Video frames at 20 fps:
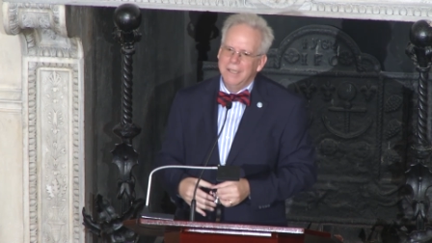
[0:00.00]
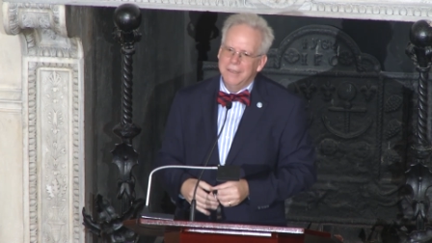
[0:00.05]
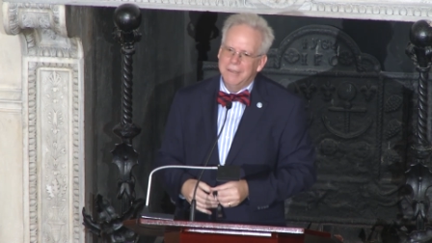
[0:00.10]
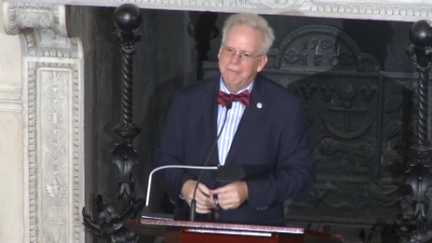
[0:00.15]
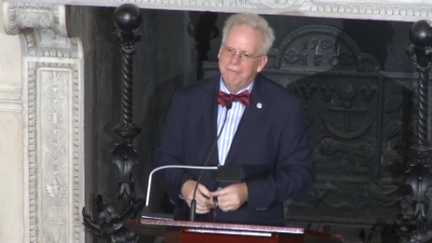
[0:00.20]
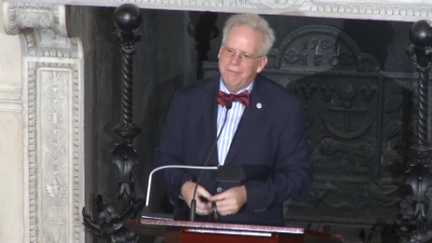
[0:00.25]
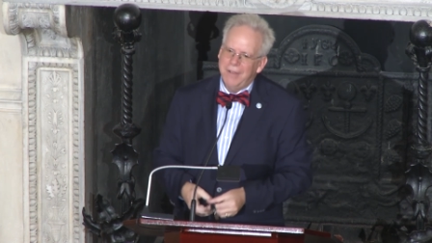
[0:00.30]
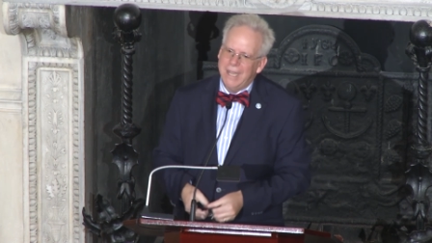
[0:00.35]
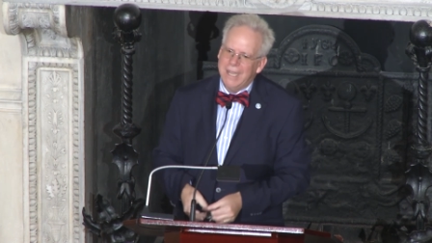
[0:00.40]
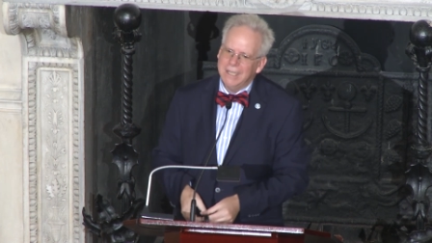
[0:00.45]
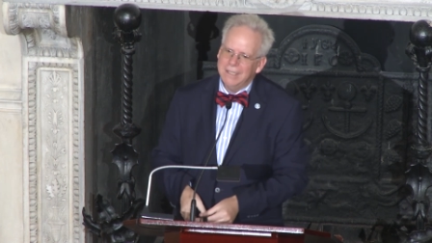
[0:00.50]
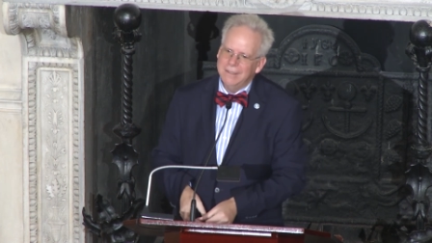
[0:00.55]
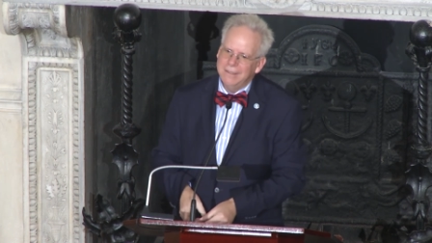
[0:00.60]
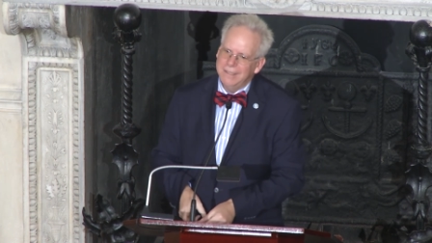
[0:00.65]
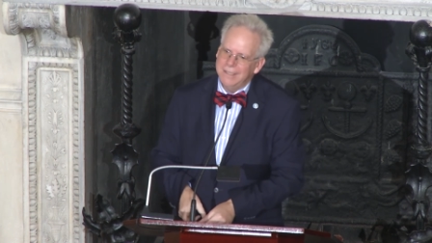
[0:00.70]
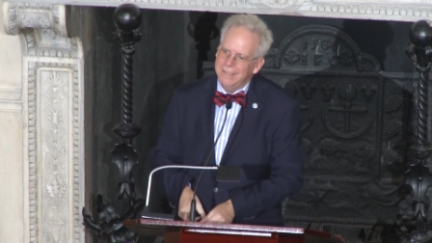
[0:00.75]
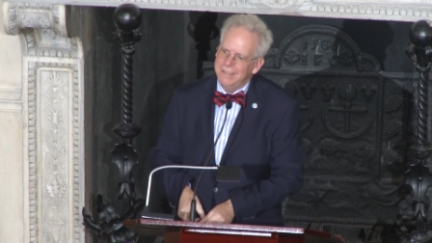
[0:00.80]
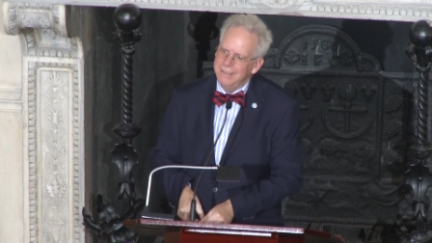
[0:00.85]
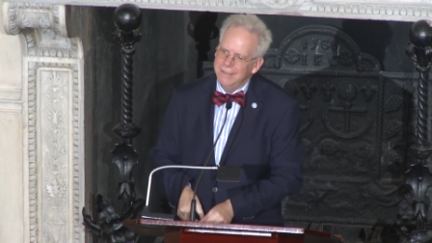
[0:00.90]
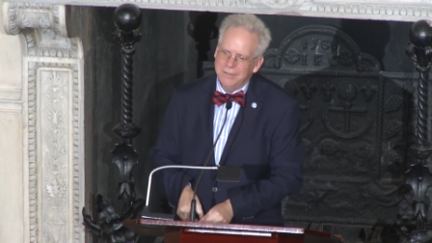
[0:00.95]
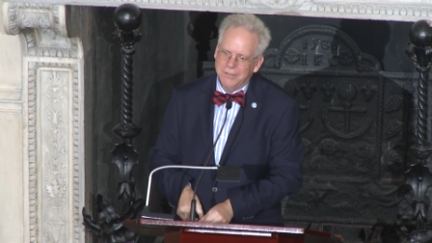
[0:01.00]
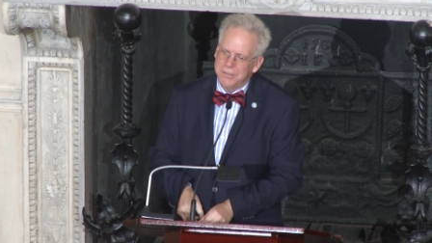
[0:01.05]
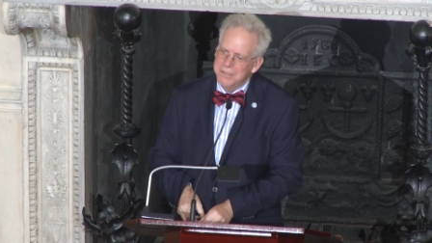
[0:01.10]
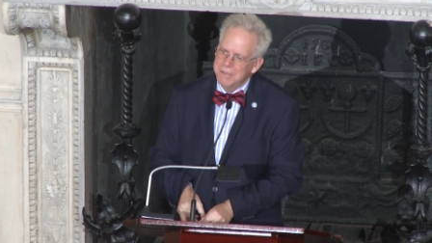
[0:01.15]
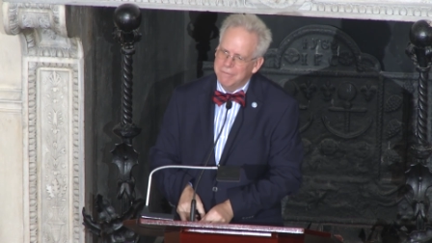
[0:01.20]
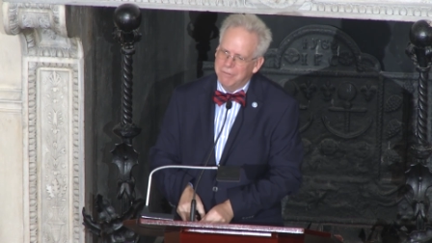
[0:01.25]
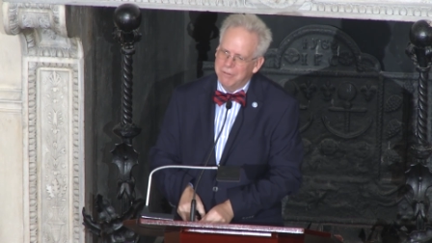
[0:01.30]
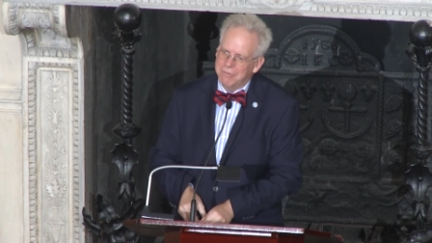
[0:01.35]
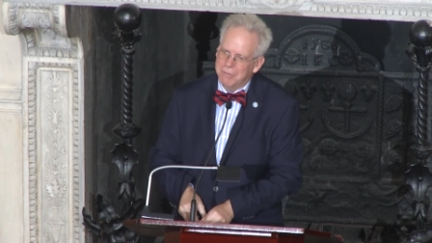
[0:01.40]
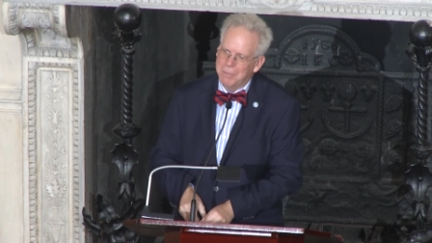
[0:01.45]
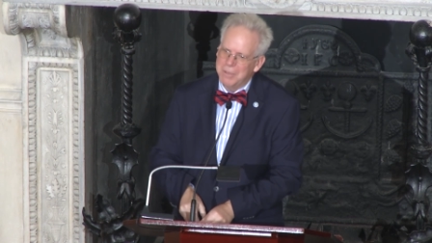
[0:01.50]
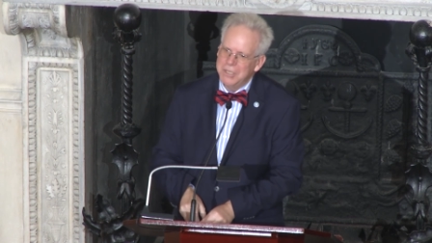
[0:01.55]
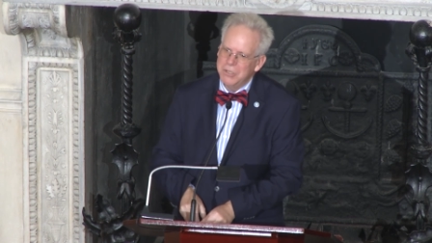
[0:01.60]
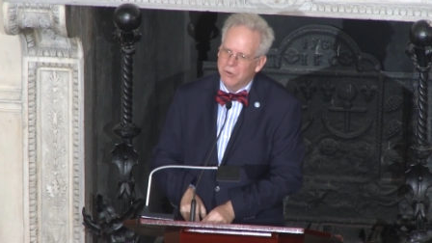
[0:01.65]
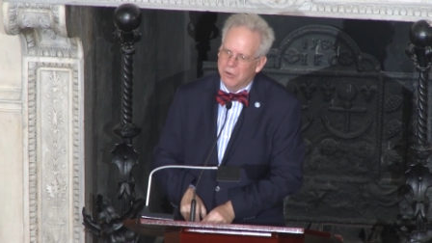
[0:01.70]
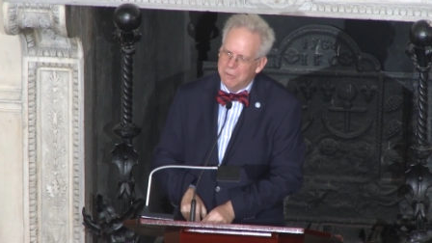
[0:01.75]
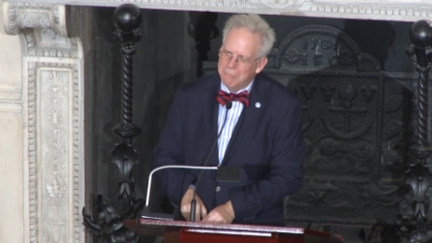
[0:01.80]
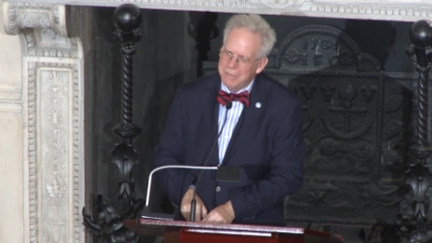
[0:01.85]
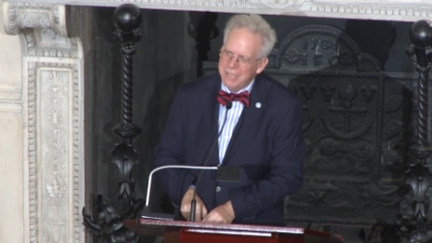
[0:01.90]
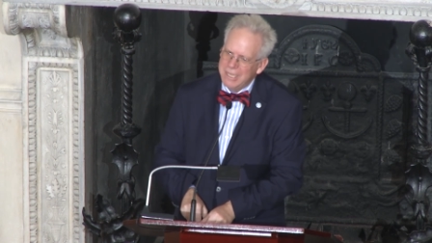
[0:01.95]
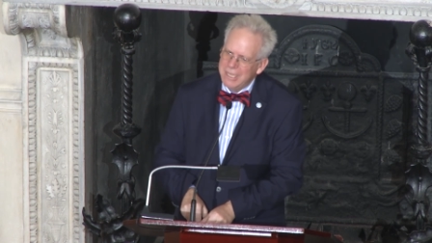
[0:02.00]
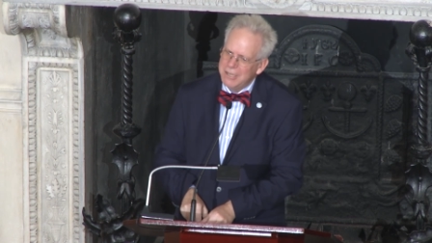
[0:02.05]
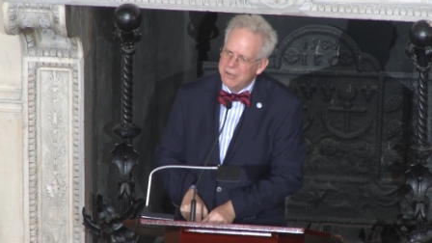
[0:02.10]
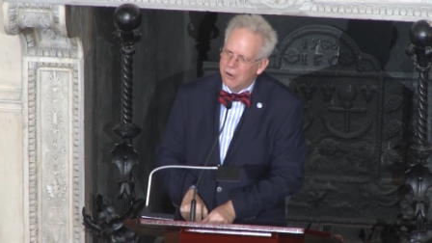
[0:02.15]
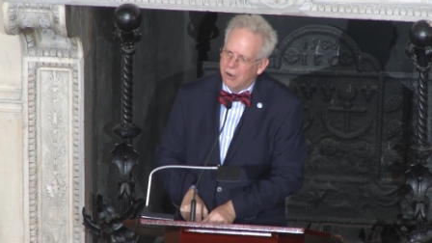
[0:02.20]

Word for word: The fact that they're different from a European